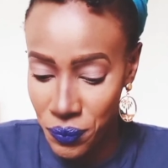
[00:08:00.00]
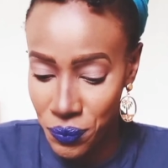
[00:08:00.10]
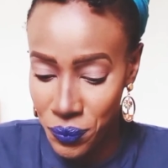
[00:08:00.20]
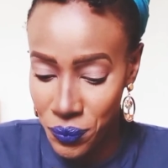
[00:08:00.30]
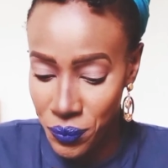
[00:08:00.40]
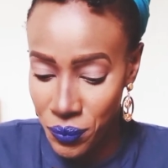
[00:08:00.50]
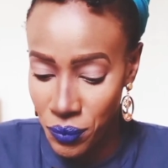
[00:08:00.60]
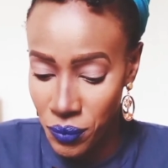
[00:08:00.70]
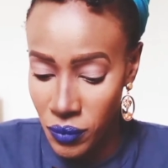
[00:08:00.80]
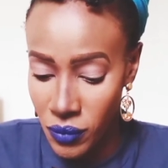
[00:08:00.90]

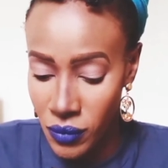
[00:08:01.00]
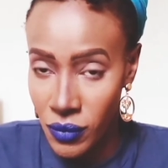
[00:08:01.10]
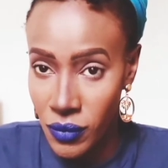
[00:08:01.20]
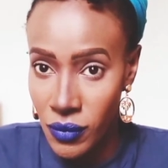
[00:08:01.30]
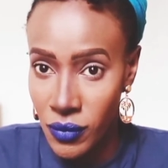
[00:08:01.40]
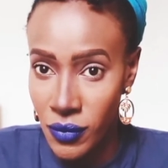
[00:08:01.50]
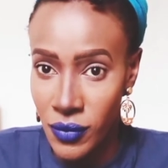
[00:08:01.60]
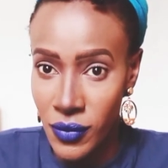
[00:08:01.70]
[no speech]